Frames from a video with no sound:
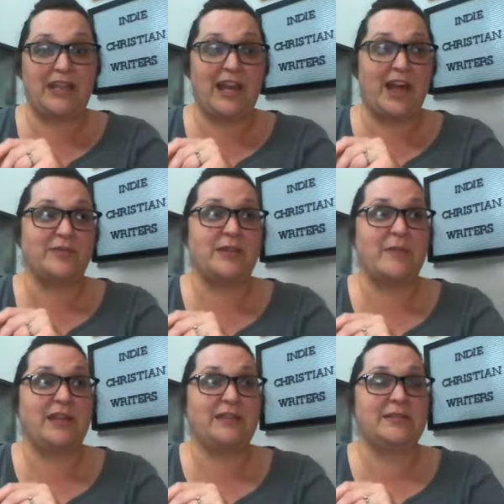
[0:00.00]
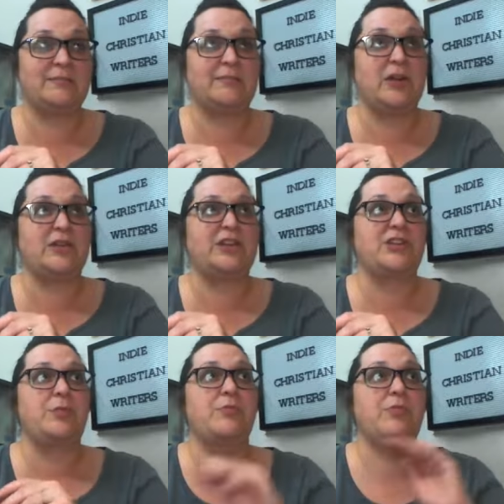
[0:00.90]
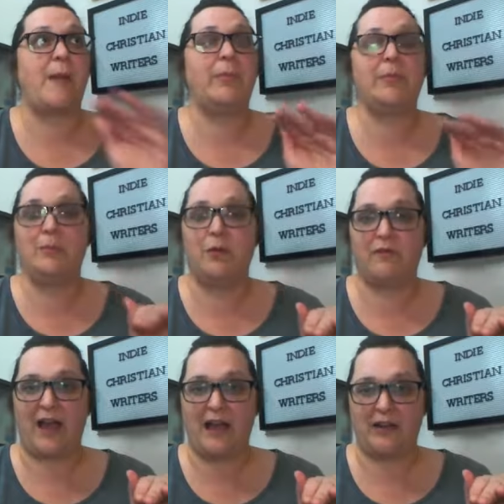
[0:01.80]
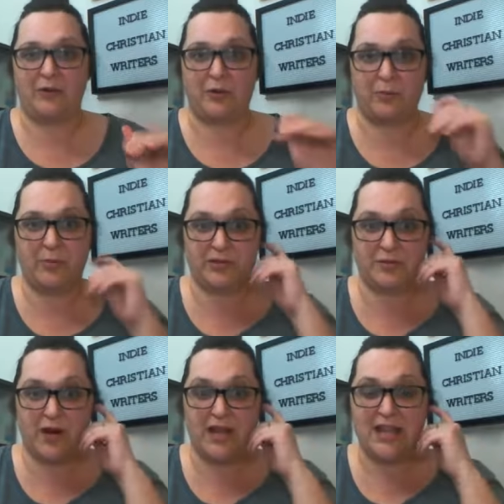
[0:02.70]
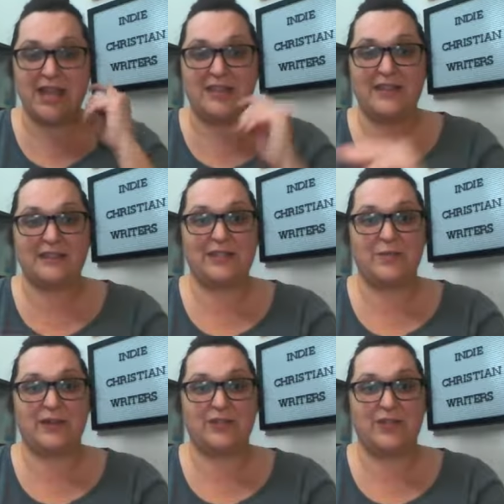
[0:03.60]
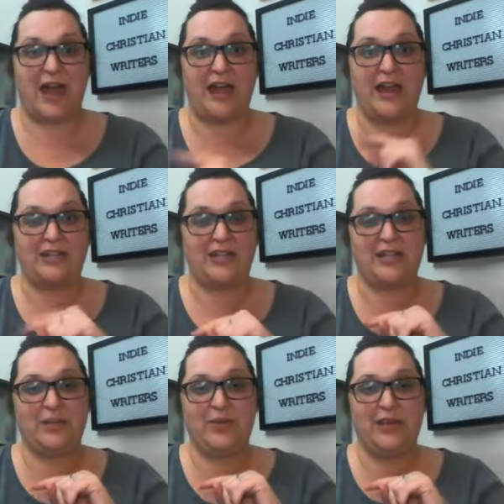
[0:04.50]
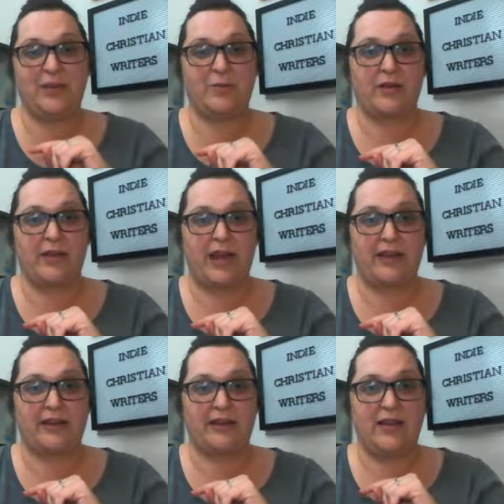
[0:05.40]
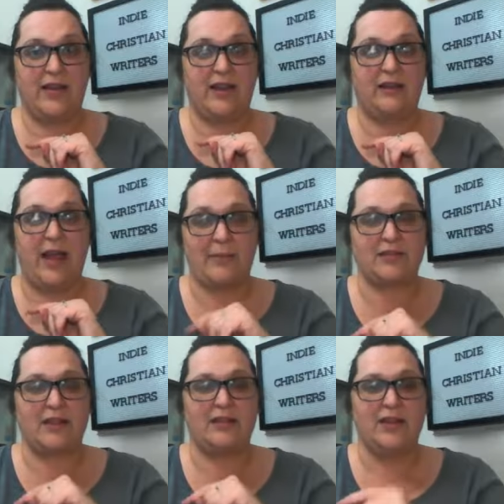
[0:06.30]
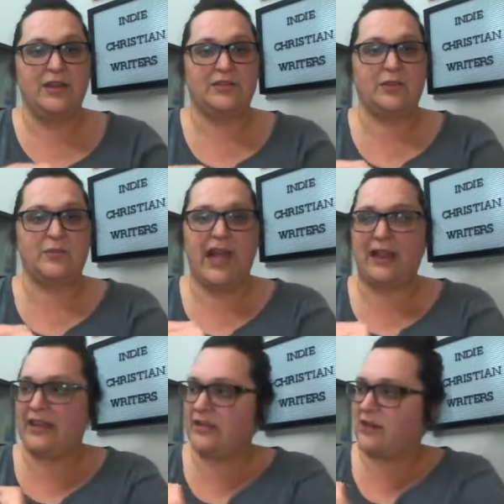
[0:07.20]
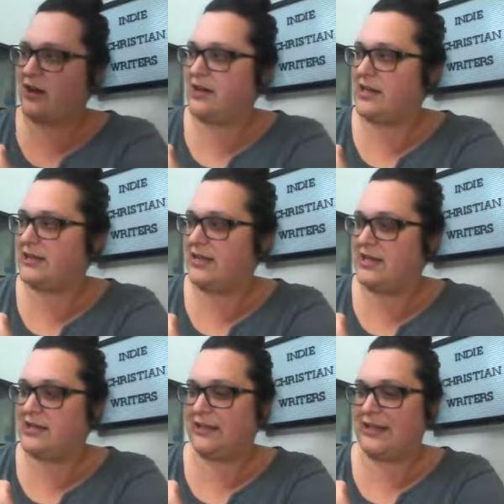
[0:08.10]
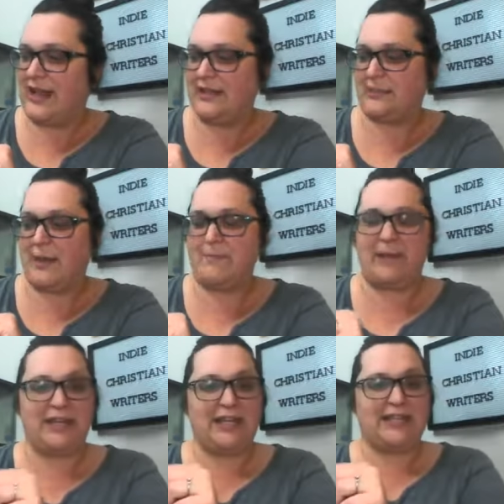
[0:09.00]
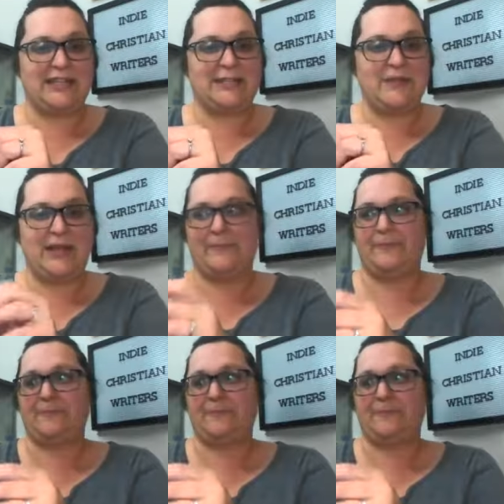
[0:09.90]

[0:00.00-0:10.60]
to check out somebody's book that you probably won't find at a local bookstore, this is one to try. And she, you can get her book on, Amazon. So Reality, Darkness into Light by Melanie Kilsby.